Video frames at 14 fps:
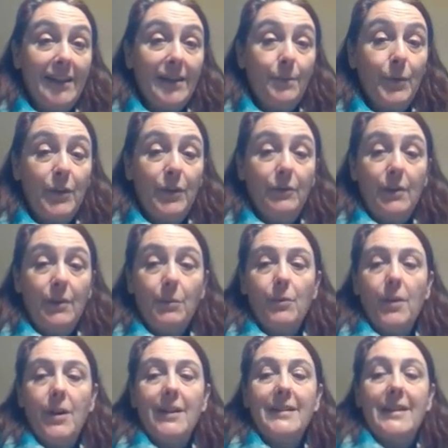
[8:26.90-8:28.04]
ends up with 2 number
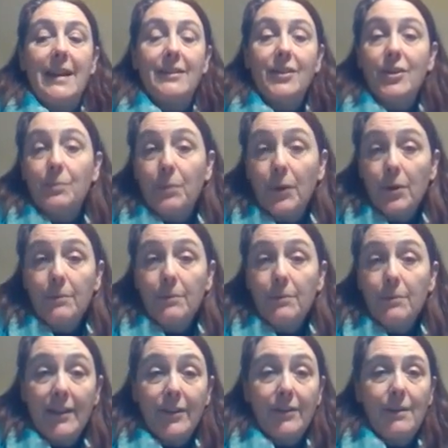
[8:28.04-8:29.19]
1s and a sperm
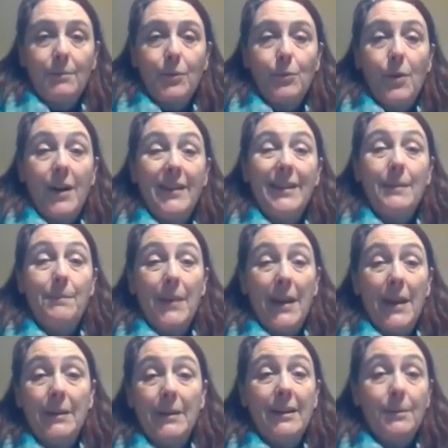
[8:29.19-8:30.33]
has a number 1, the
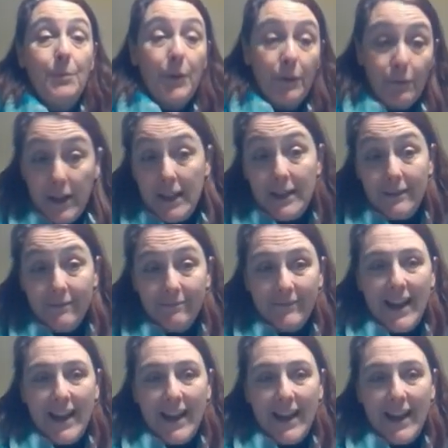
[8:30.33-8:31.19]
baby will end up with 3.